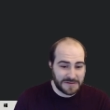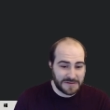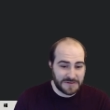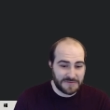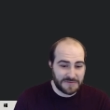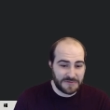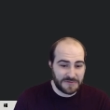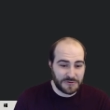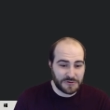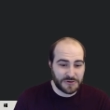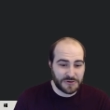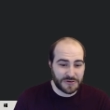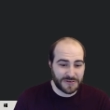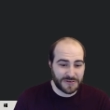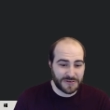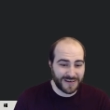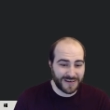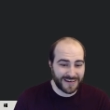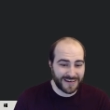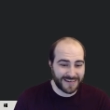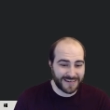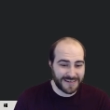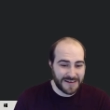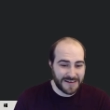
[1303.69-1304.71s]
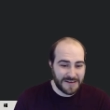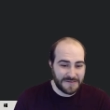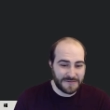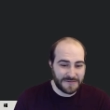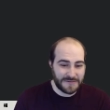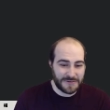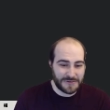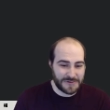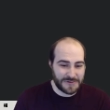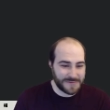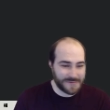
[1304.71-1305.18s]
future
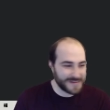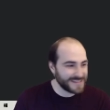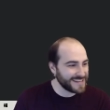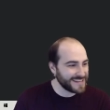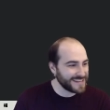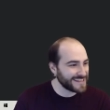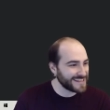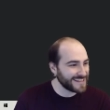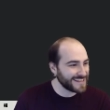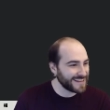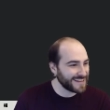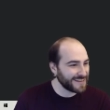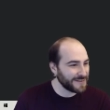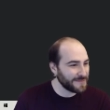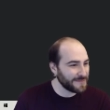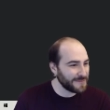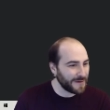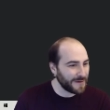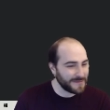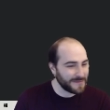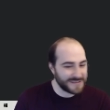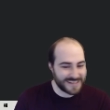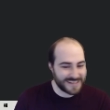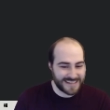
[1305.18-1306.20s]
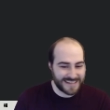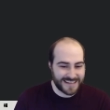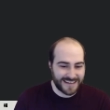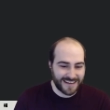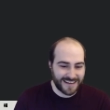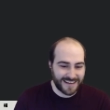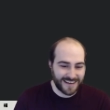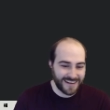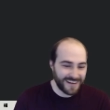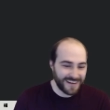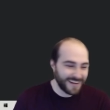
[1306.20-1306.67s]
future mistakes that you'll probably see,
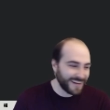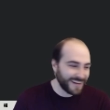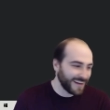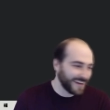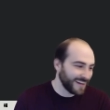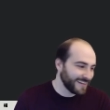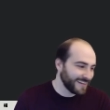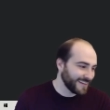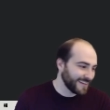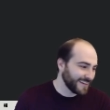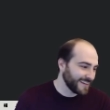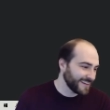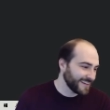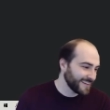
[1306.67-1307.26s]
and